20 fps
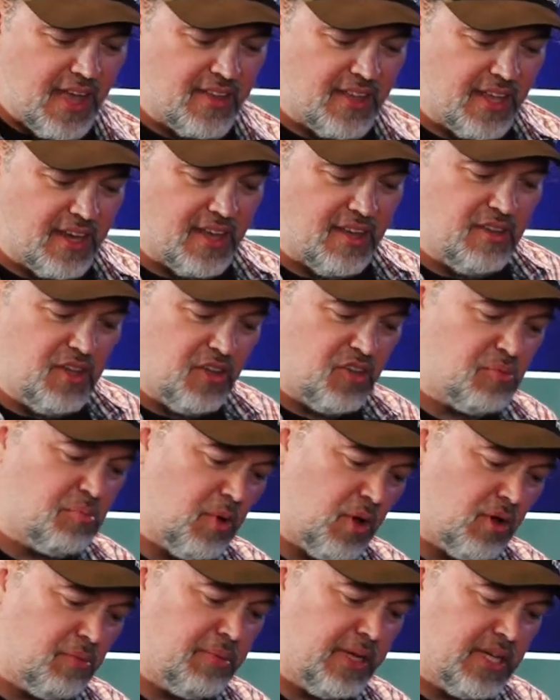And then in this
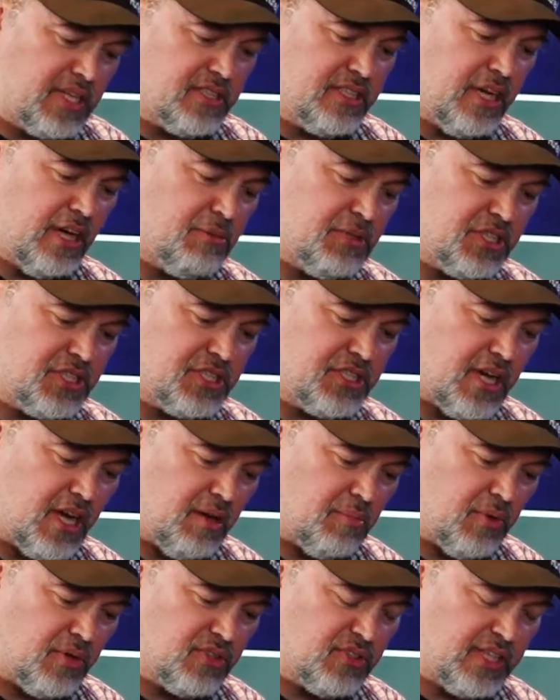mode, because now I'm in
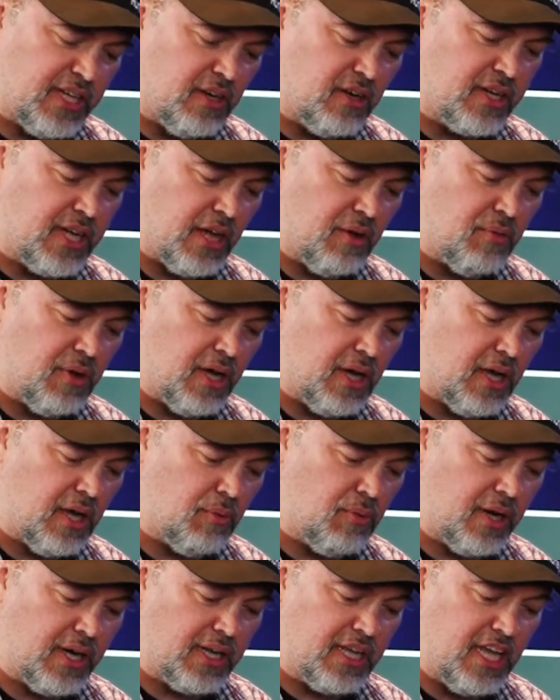stomp mode, say, okay, well, I
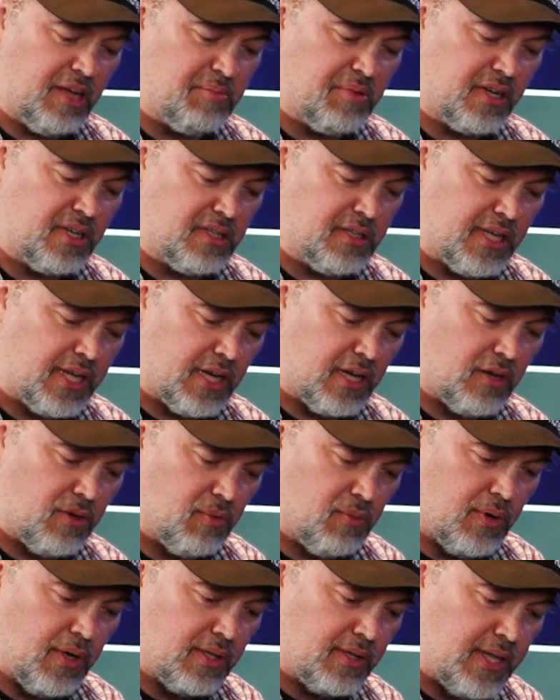want to keep it clean. I
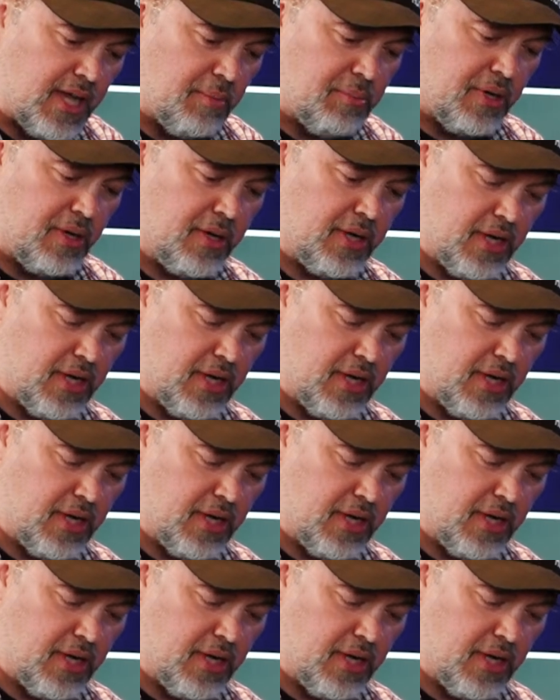don't want that, but now I